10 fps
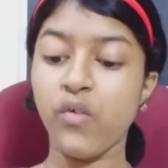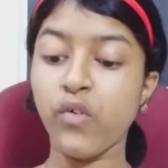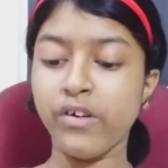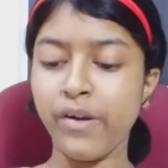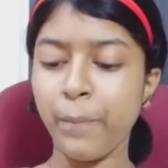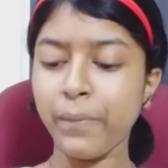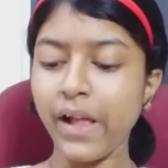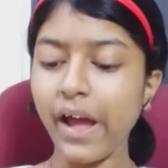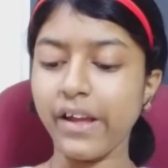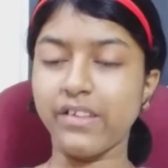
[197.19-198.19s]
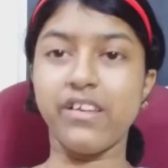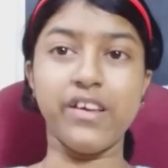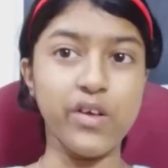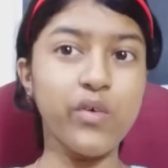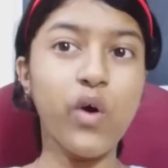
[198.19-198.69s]
would reply,
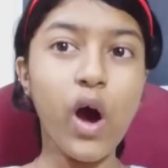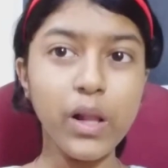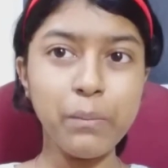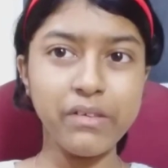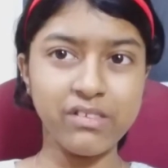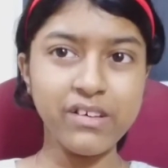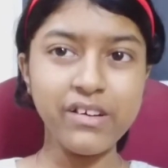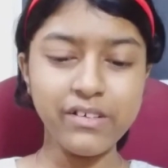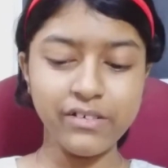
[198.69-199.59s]
"Did you call me, sir?"